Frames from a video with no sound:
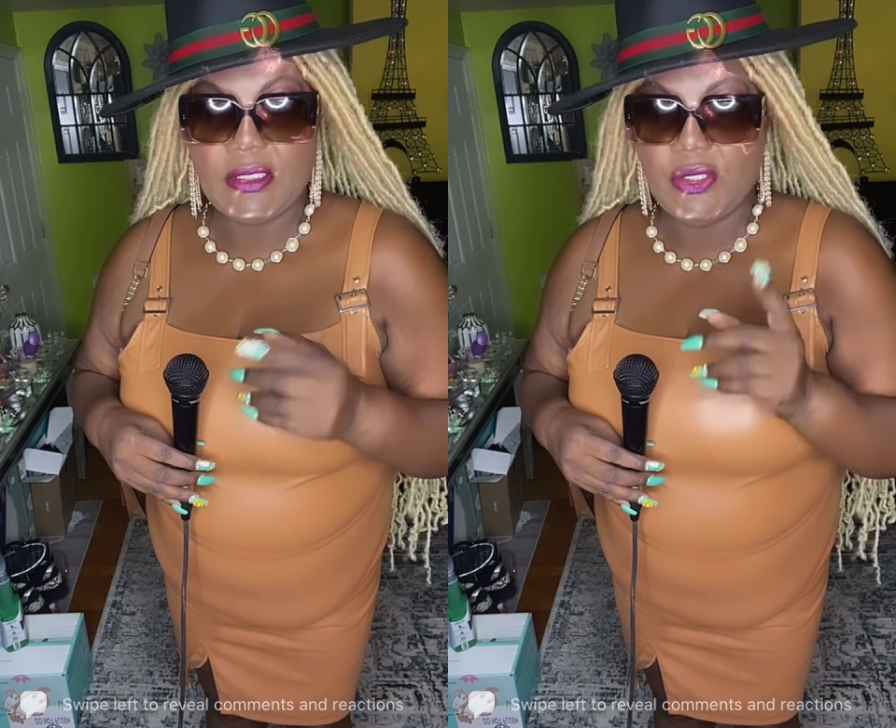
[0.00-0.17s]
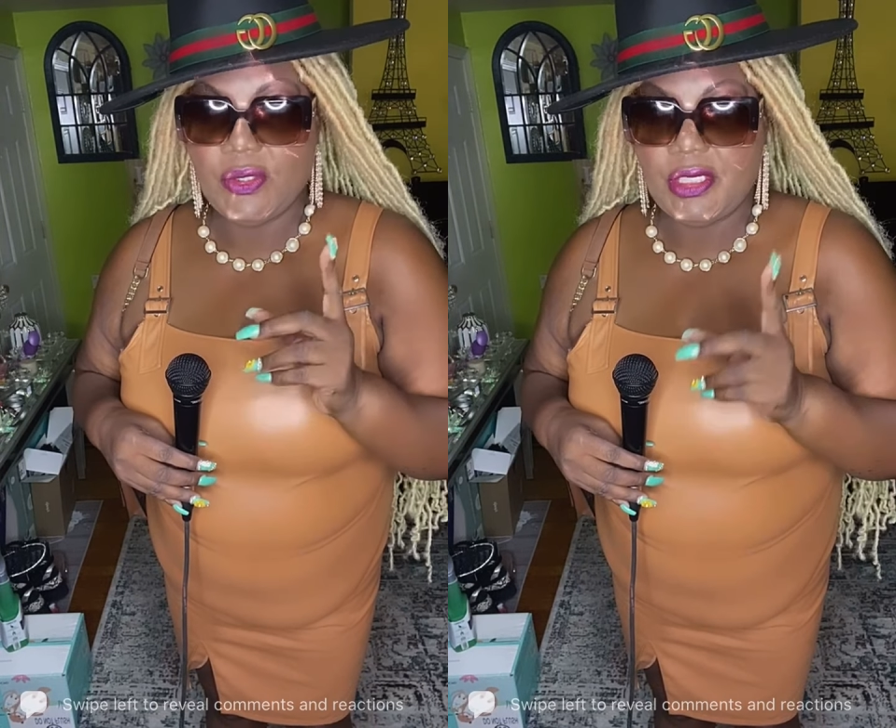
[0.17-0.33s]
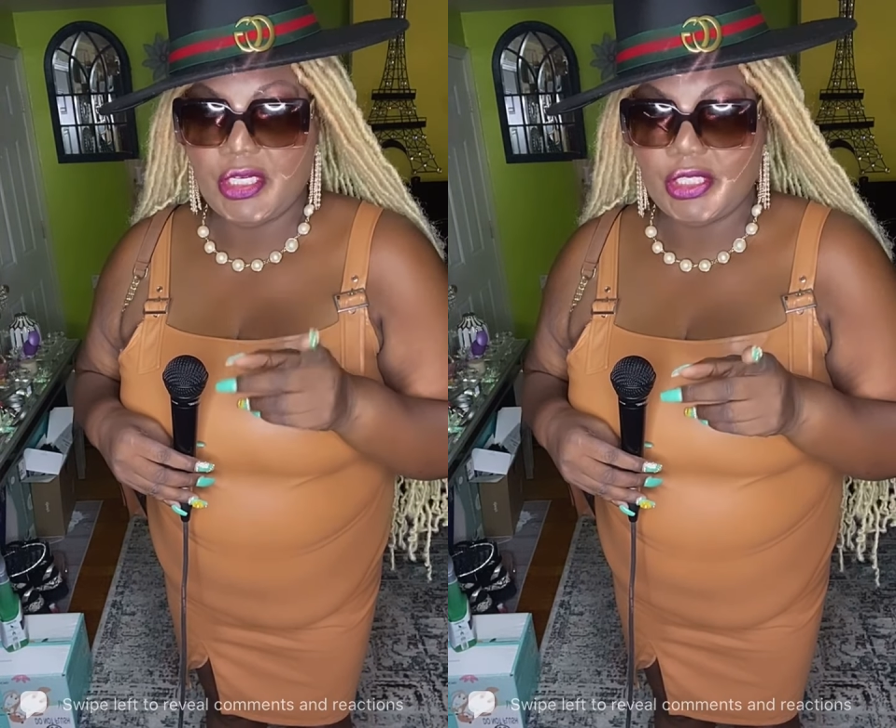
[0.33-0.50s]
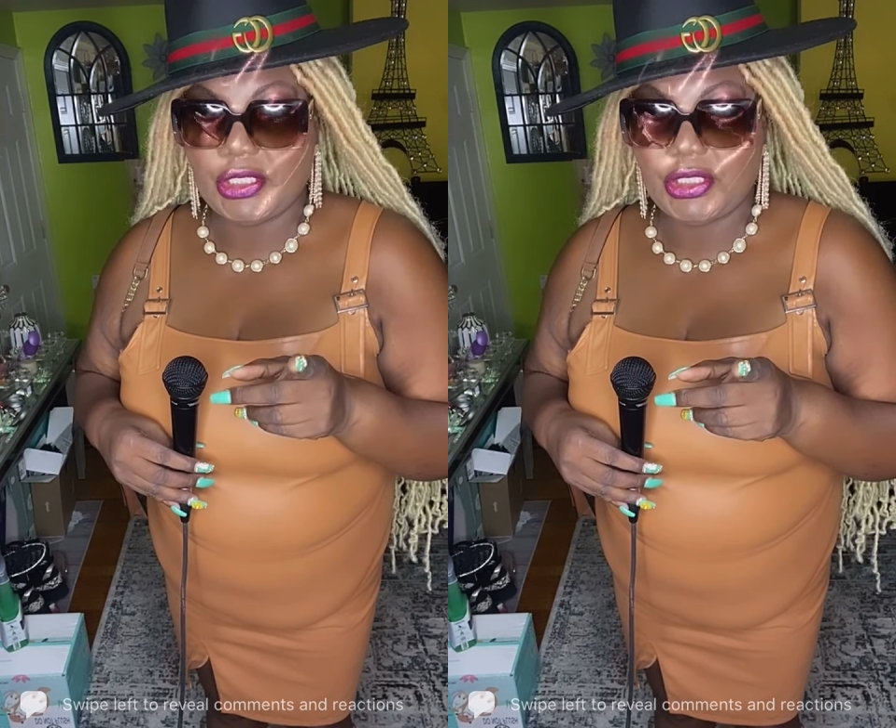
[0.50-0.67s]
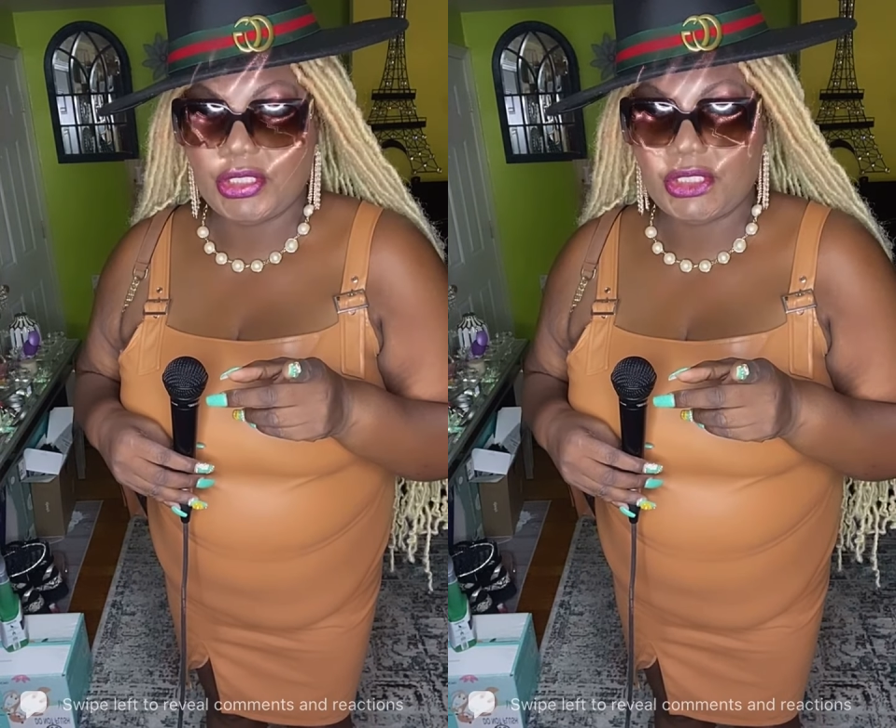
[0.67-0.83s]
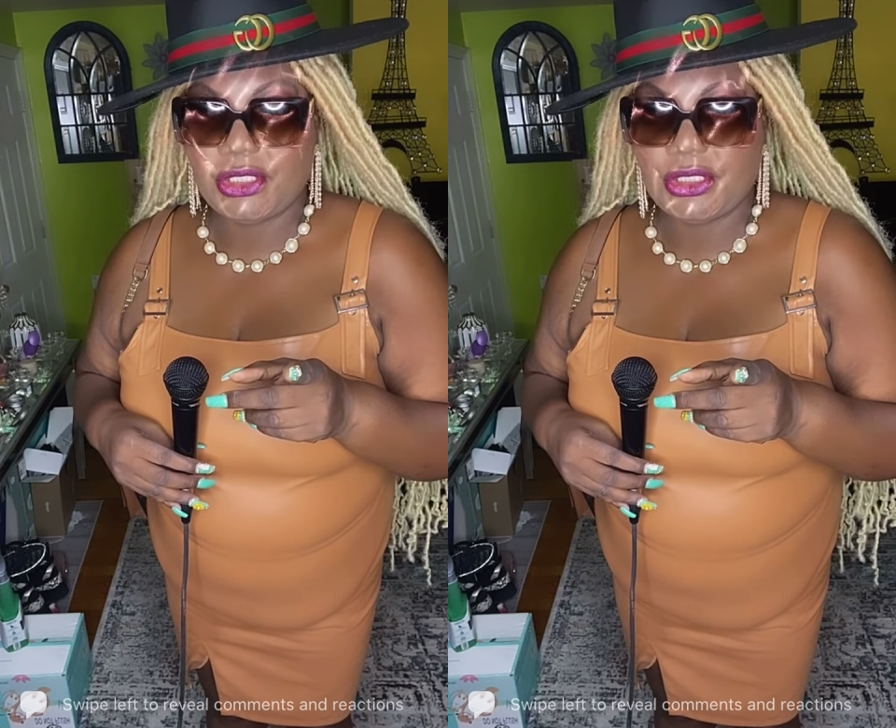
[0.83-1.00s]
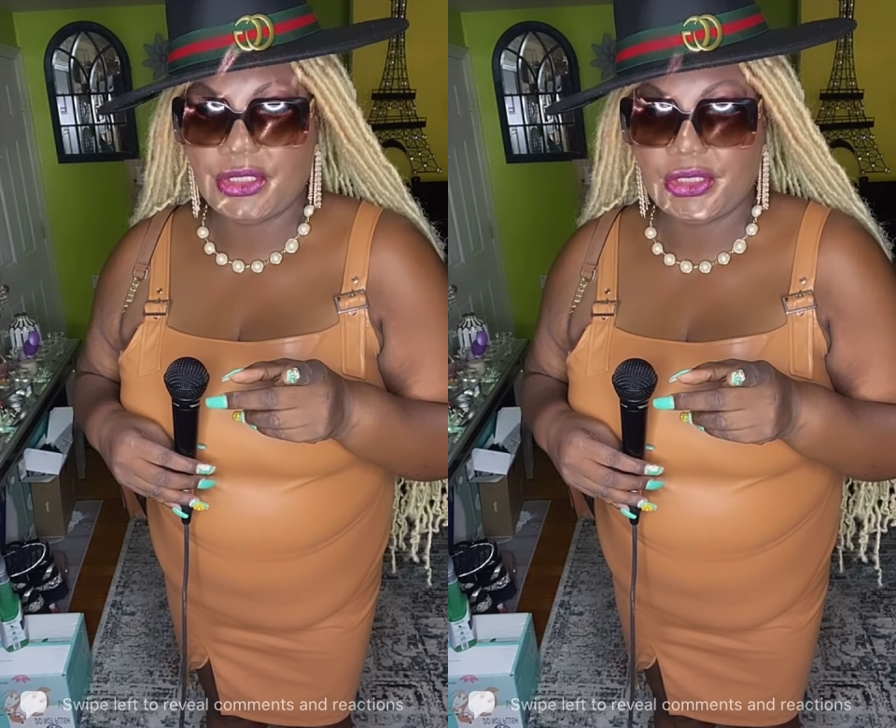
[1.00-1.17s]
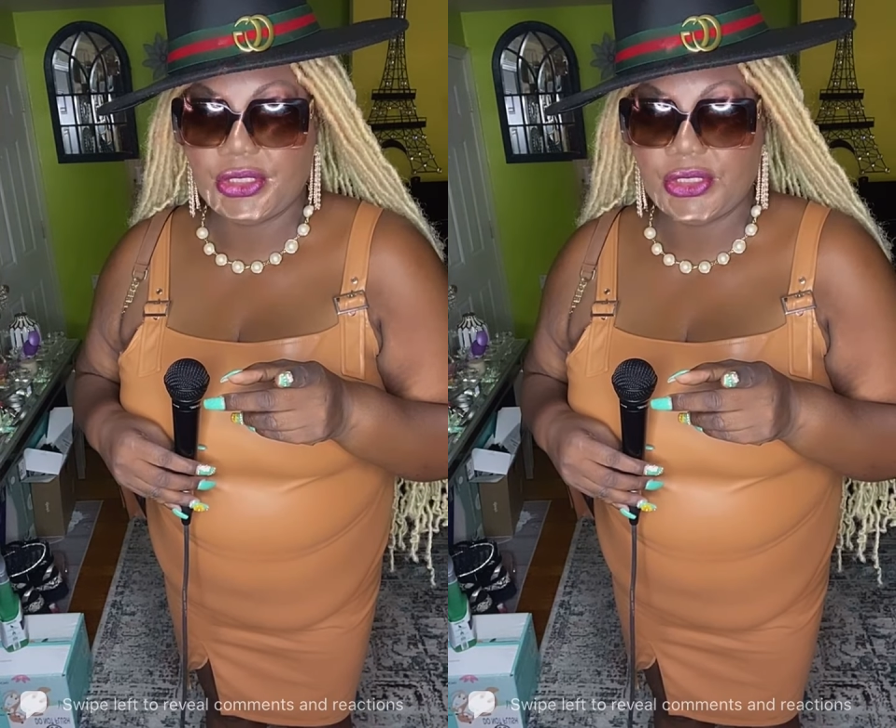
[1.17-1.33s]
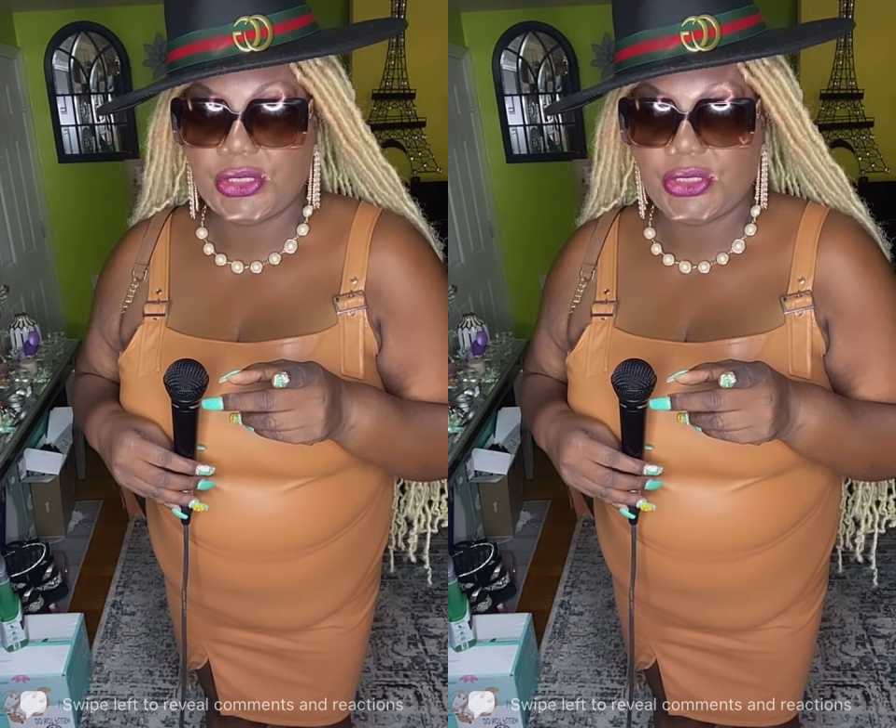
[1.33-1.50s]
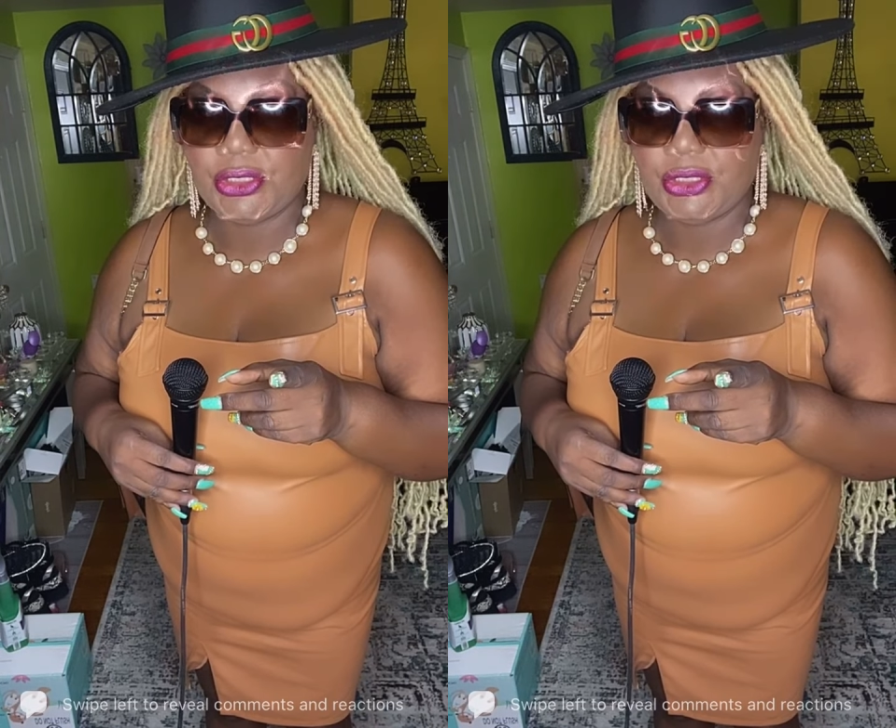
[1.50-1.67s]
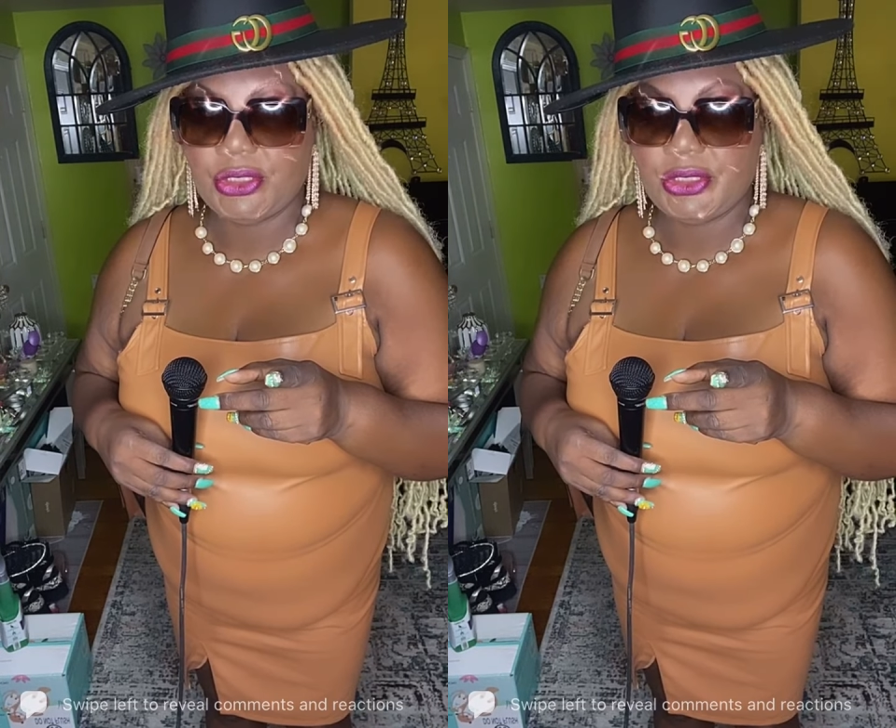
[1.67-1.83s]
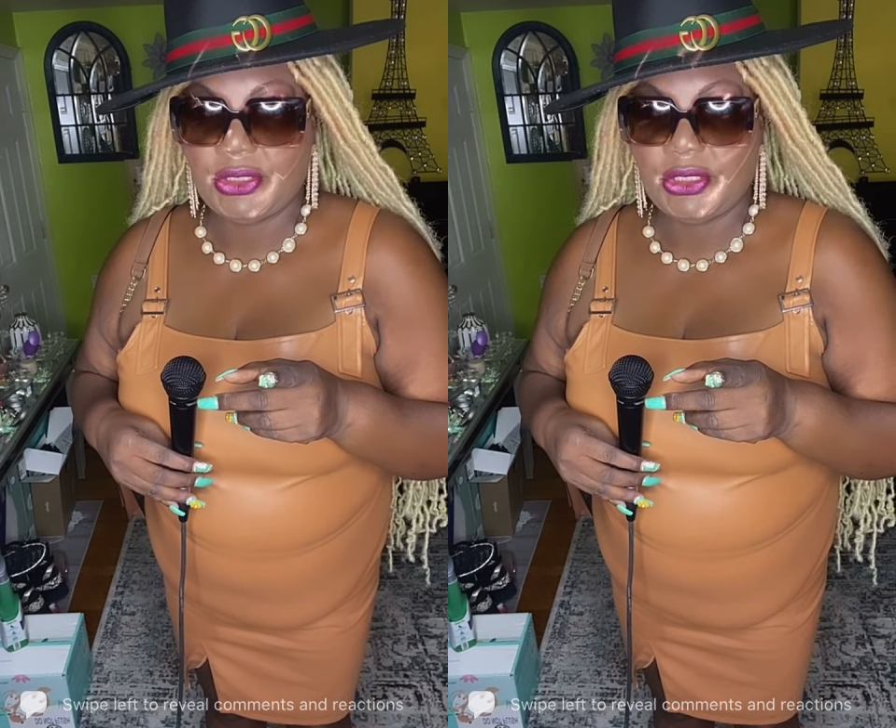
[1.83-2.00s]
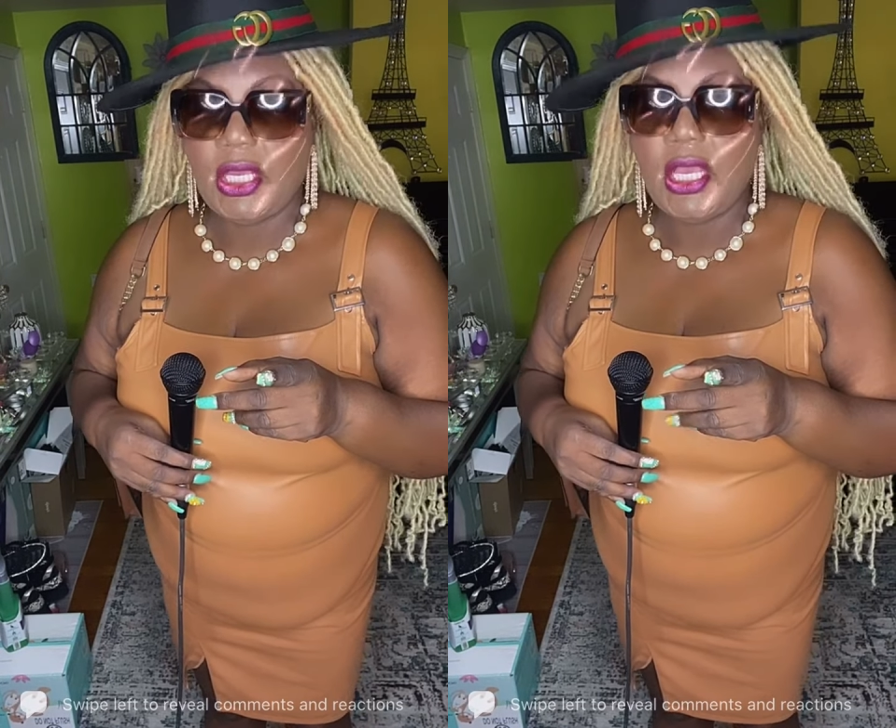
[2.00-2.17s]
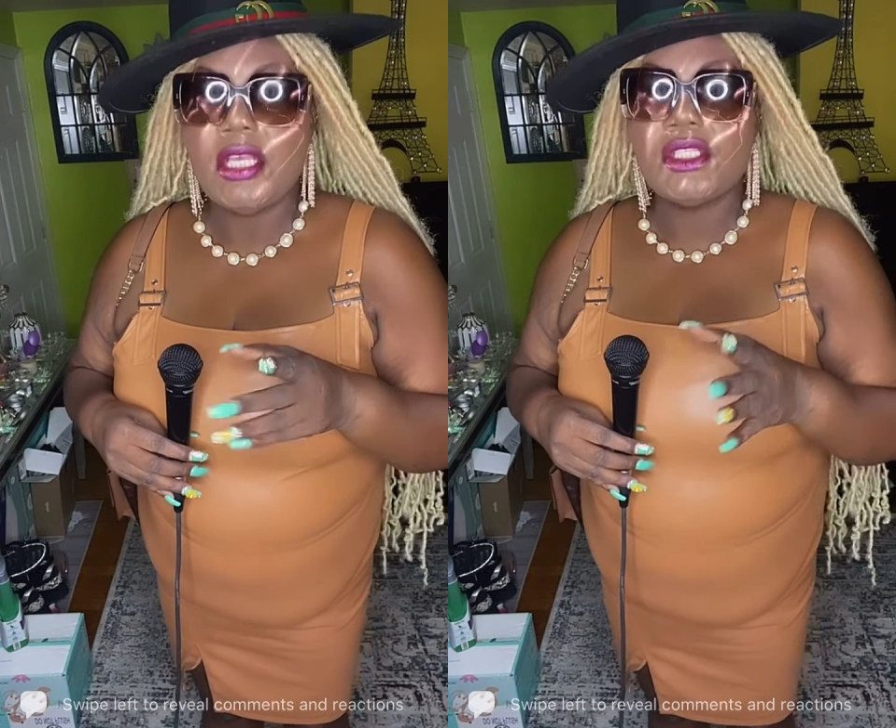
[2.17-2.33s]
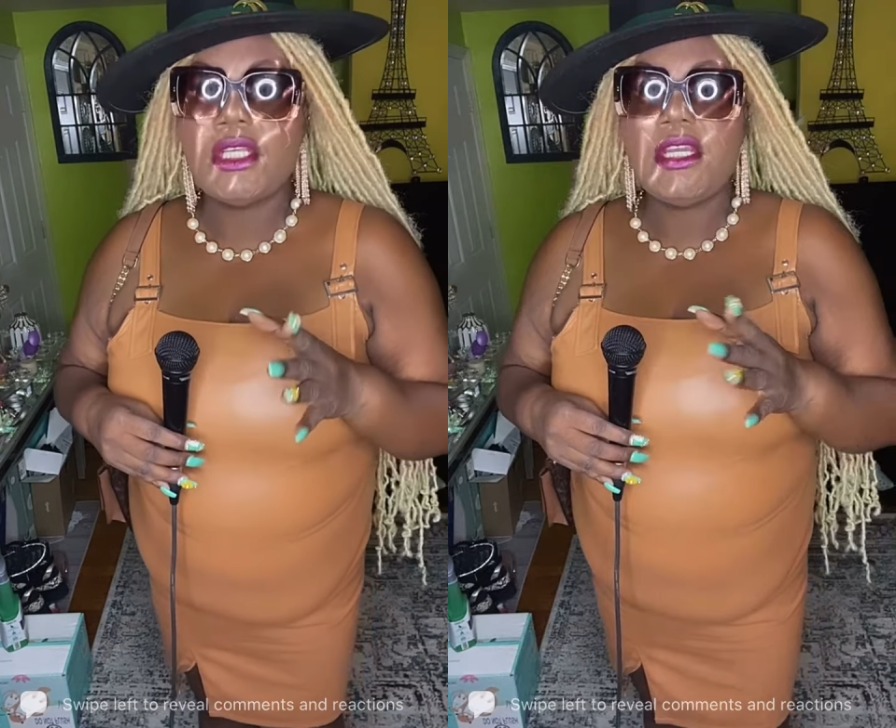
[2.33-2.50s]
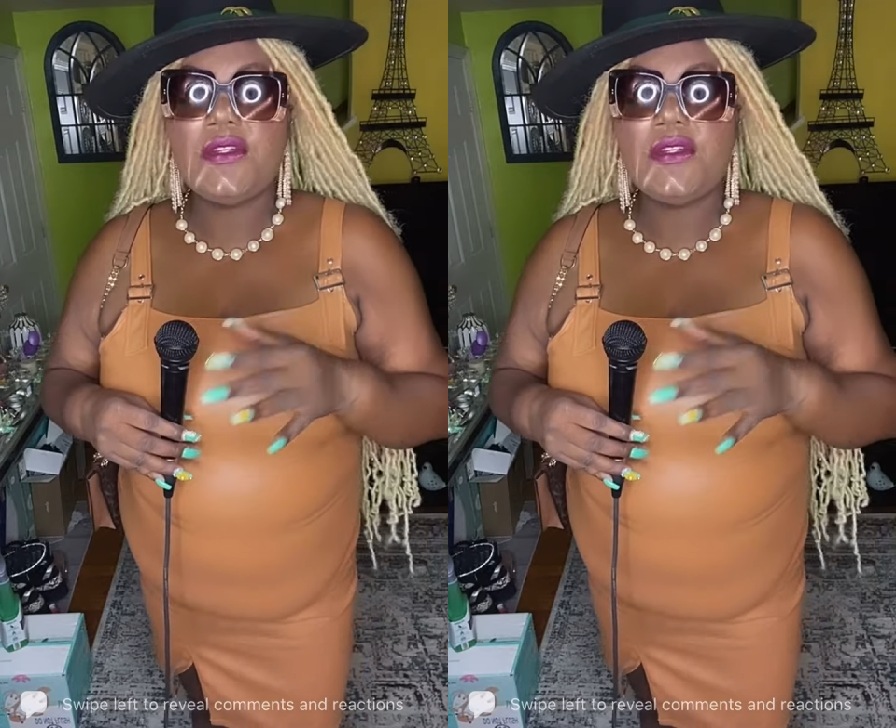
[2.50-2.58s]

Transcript: You're not. So